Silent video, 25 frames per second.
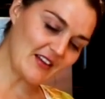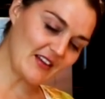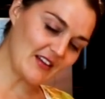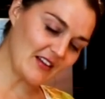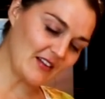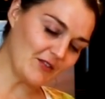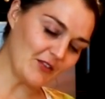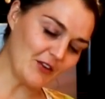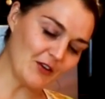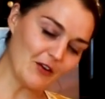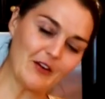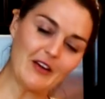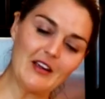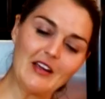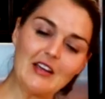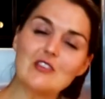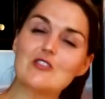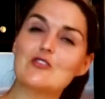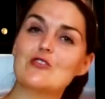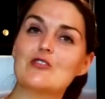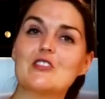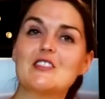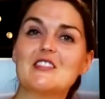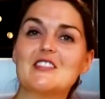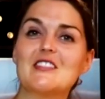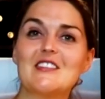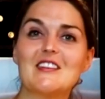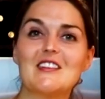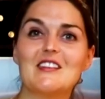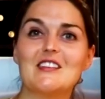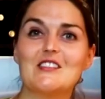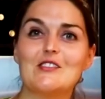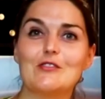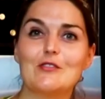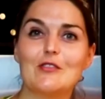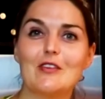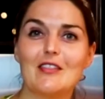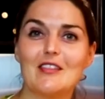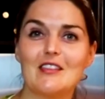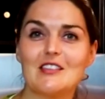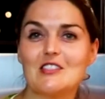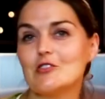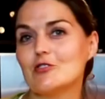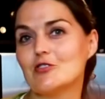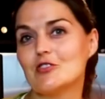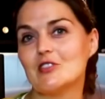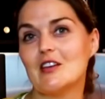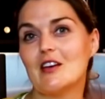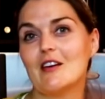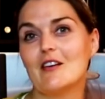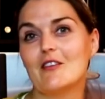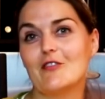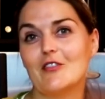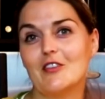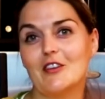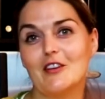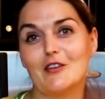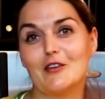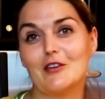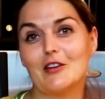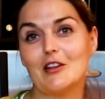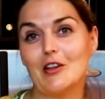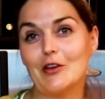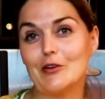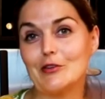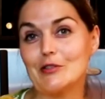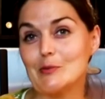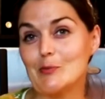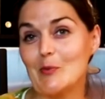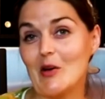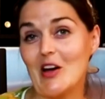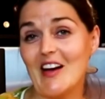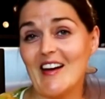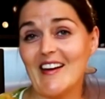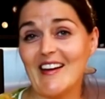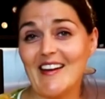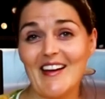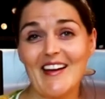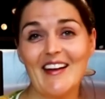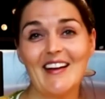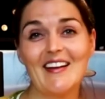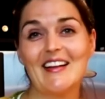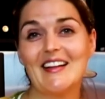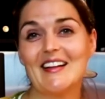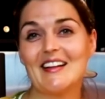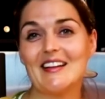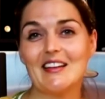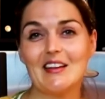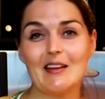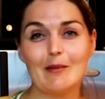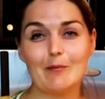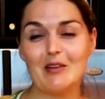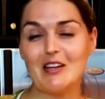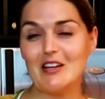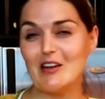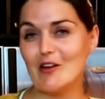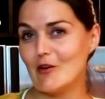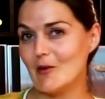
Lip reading: If you're interested in doing this yourself and you're close by, let me know.